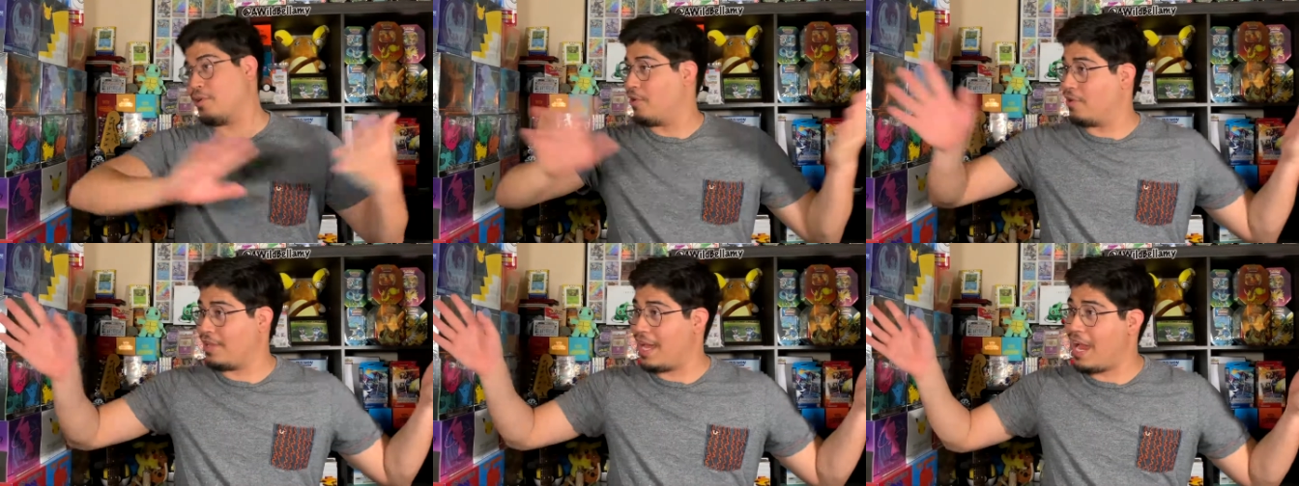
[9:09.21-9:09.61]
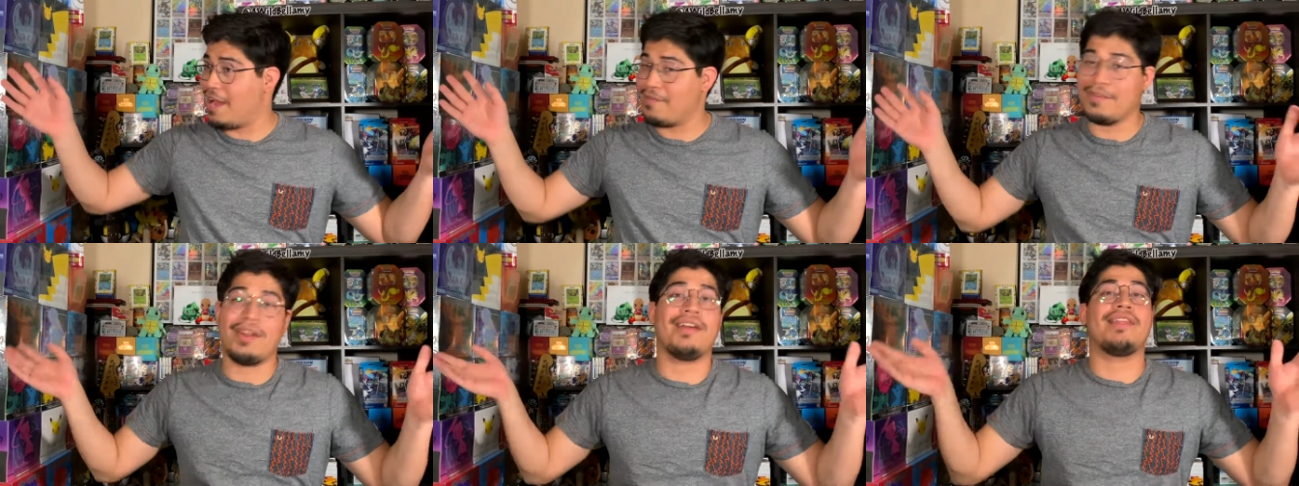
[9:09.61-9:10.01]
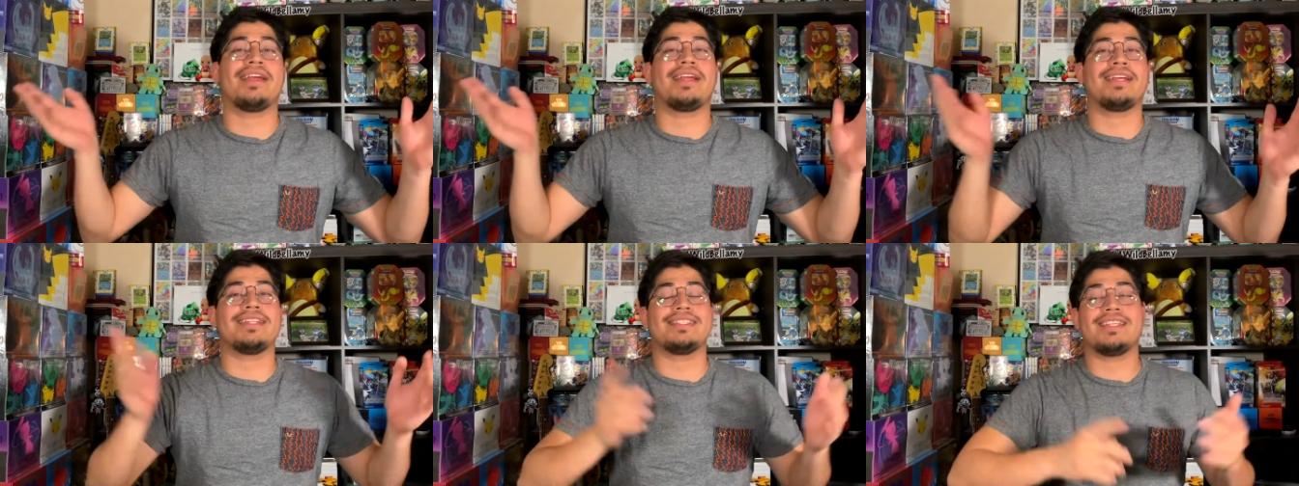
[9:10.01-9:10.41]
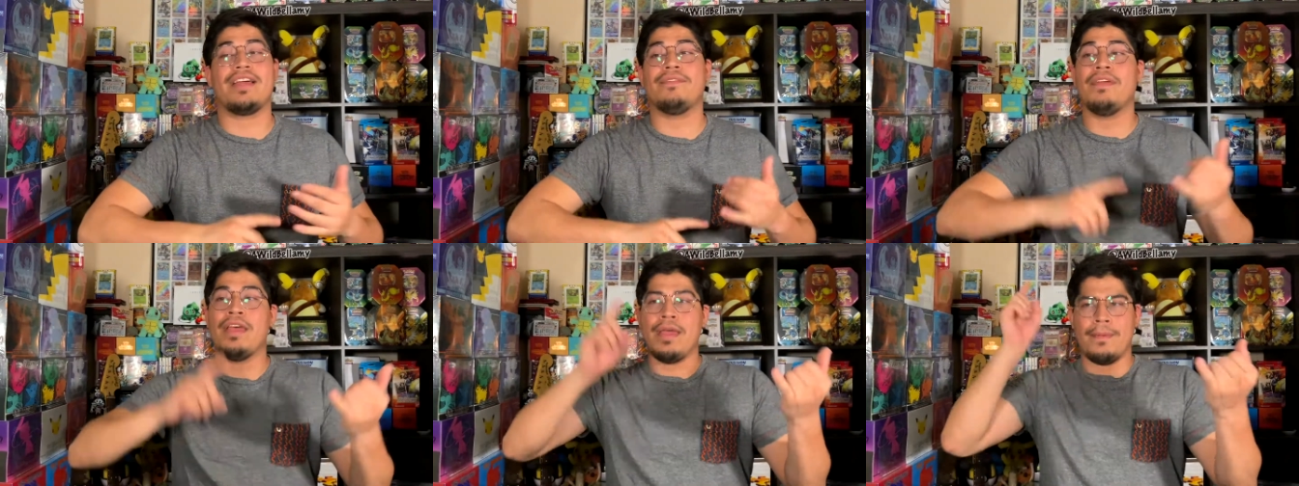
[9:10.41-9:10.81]
go live, and all that good
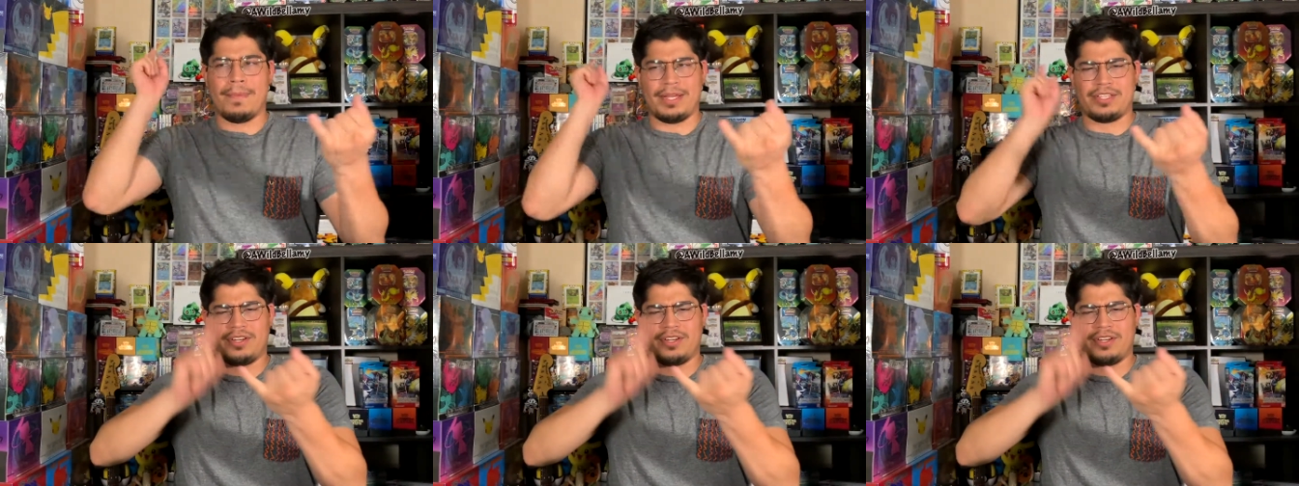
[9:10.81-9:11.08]
stuff. Make sure